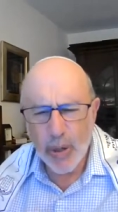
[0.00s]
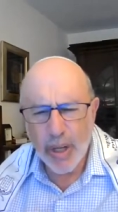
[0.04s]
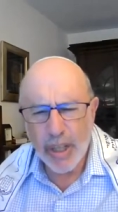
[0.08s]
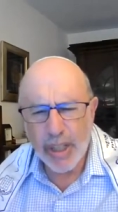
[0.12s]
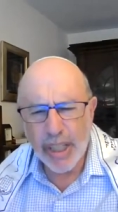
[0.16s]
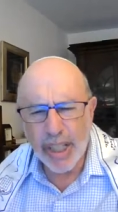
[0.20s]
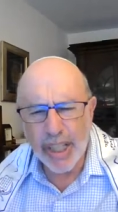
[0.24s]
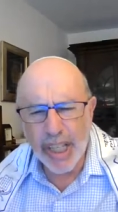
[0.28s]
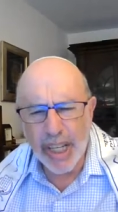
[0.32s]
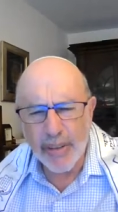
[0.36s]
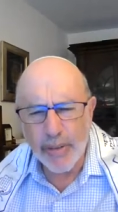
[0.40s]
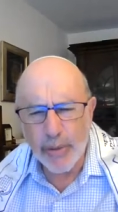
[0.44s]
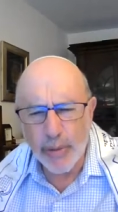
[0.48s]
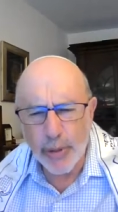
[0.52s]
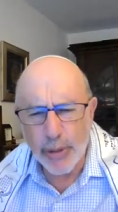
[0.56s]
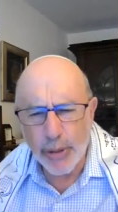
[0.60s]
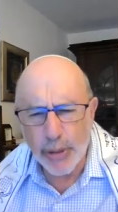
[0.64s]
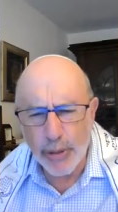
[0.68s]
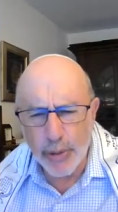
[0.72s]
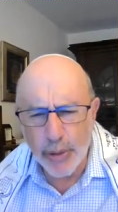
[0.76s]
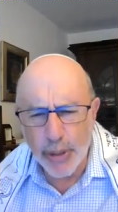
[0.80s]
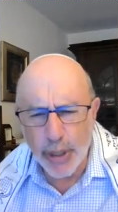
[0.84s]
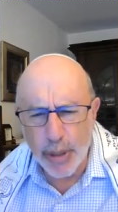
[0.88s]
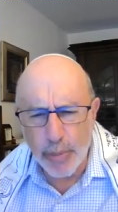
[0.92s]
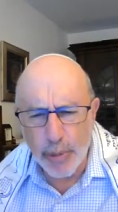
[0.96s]
I like everyone
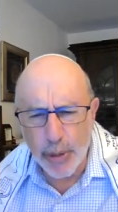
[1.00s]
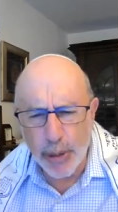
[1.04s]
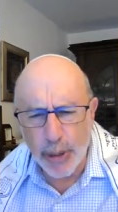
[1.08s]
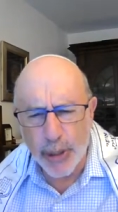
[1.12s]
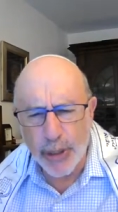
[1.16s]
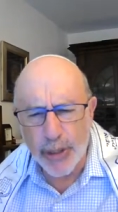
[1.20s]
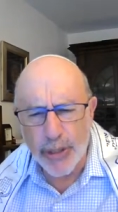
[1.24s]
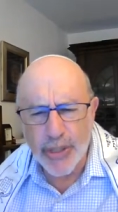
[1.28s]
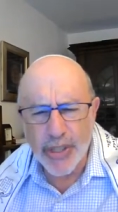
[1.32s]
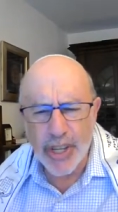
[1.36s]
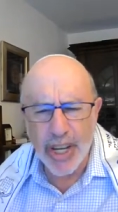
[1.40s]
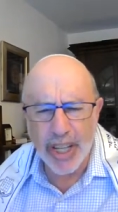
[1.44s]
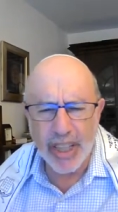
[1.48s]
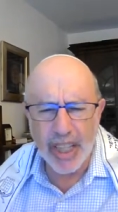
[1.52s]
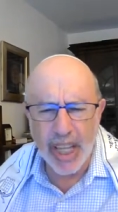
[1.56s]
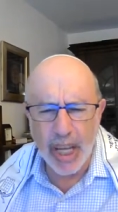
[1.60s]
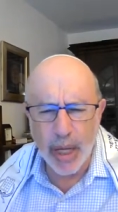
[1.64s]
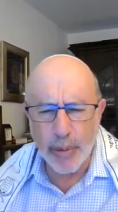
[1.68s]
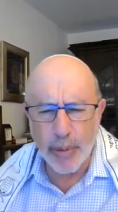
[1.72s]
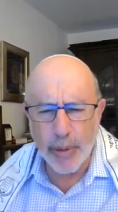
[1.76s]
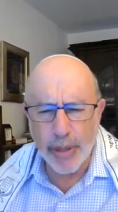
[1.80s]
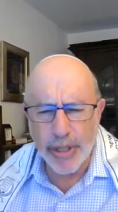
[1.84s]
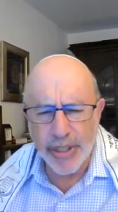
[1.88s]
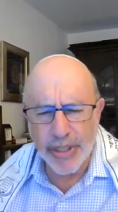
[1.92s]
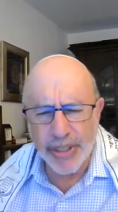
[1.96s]
doing the American Sign
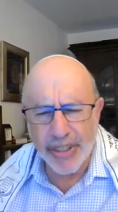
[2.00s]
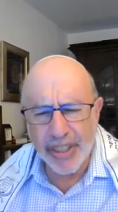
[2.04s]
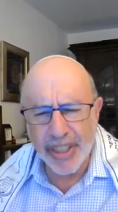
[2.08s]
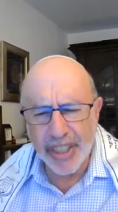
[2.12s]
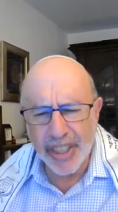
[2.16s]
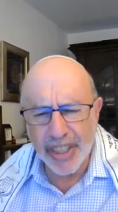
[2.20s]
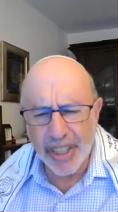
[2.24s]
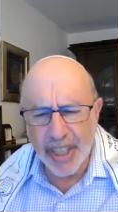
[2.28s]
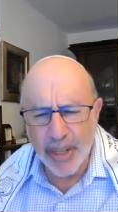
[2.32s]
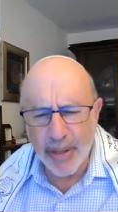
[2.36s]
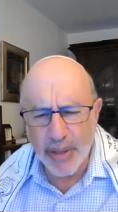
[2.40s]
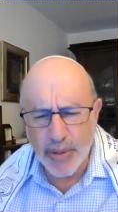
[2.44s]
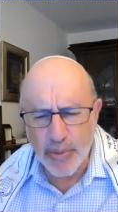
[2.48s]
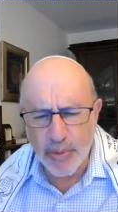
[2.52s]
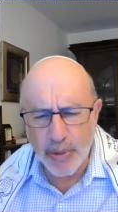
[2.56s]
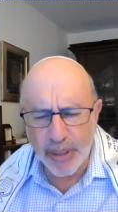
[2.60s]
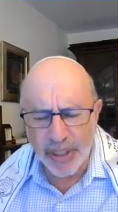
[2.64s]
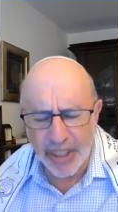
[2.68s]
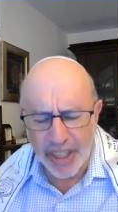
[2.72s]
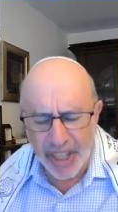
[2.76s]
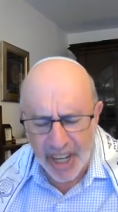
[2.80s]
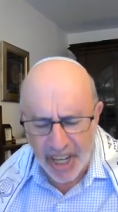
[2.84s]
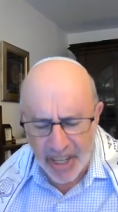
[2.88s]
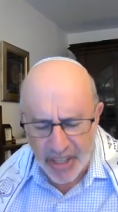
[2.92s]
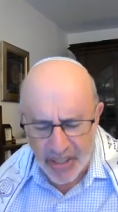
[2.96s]
Language at the end. That was
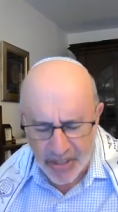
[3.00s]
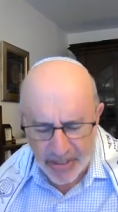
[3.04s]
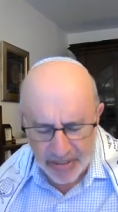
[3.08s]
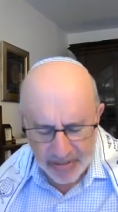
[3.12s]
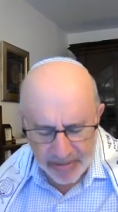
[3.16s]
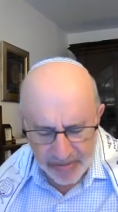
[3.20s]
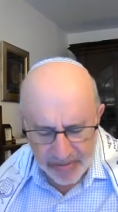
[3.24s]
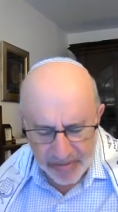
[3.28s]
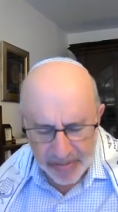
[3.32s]
really nice.